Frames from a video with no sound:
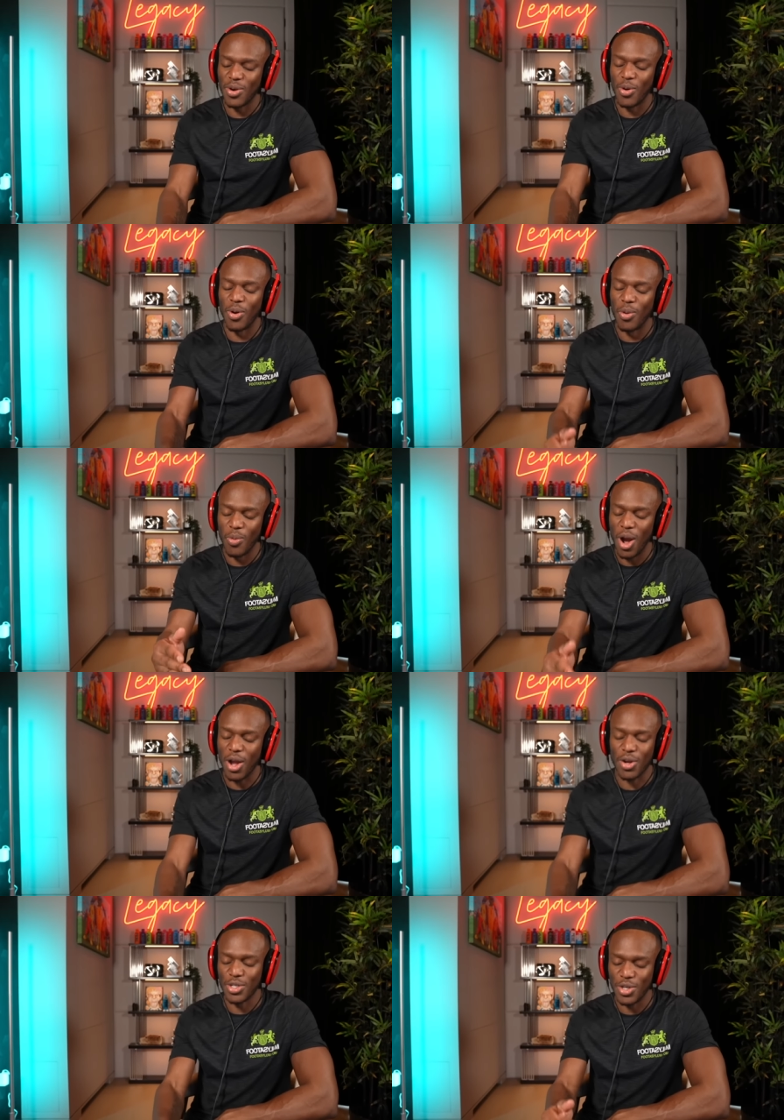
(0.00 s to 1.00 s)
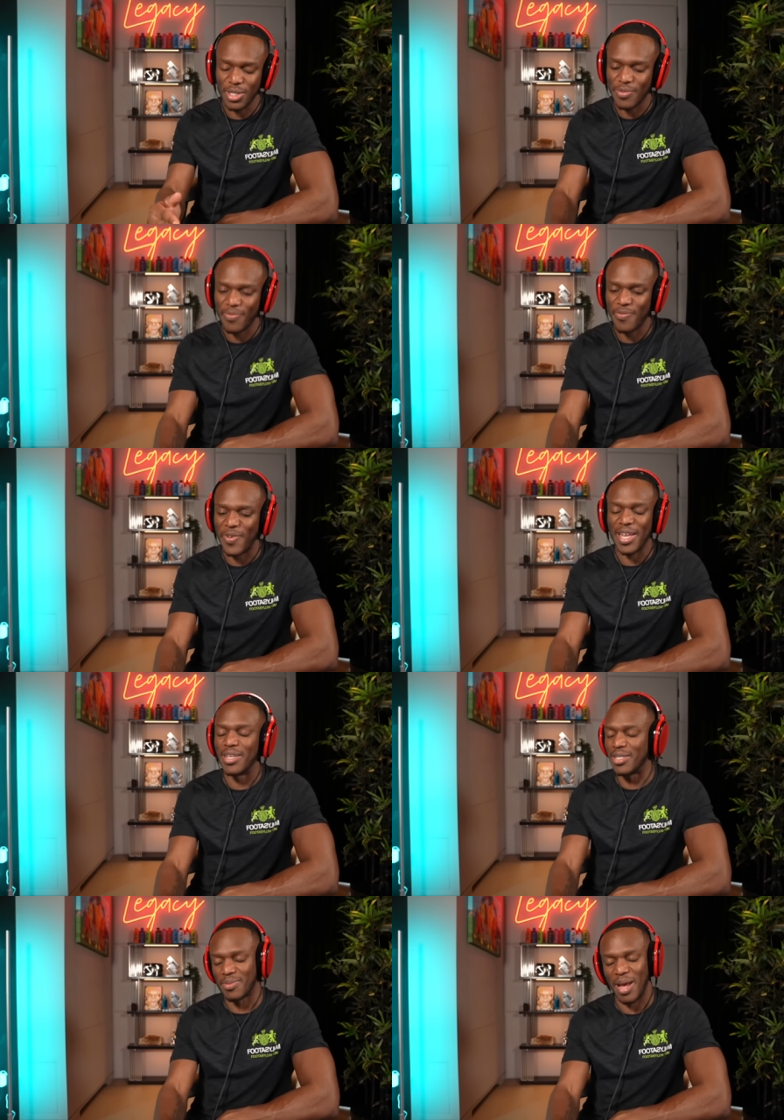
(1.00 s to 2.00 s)
or work on your
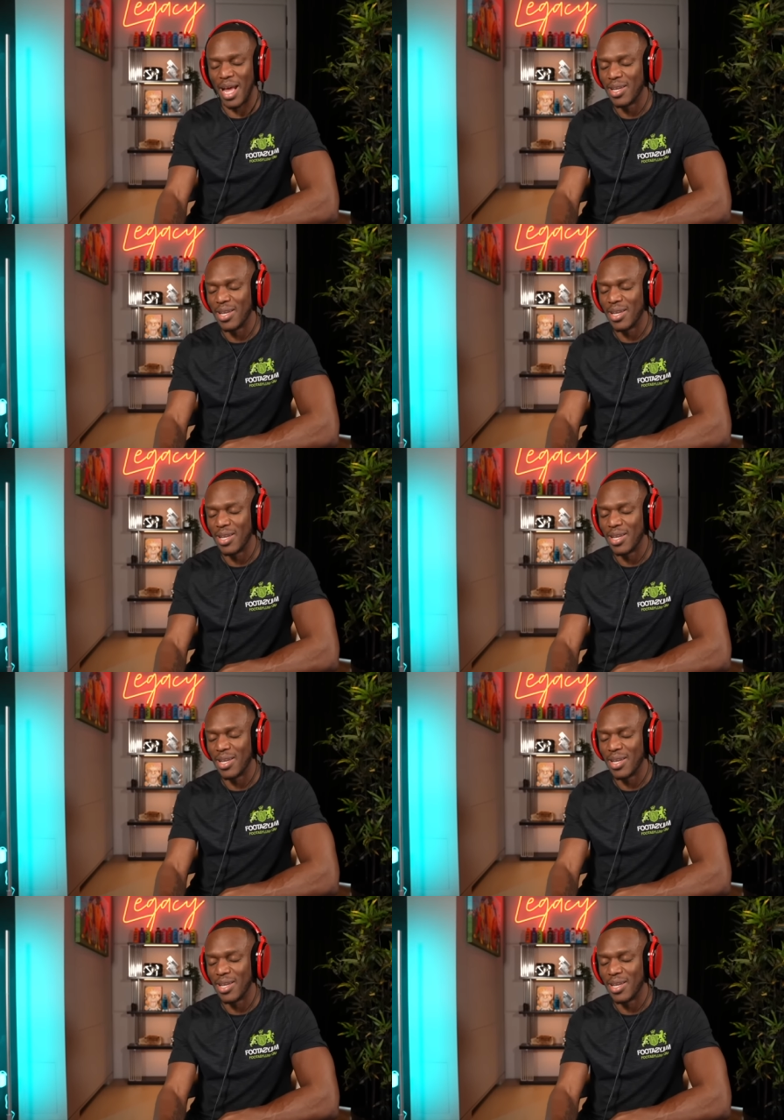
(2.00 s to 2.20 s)
fitness, man.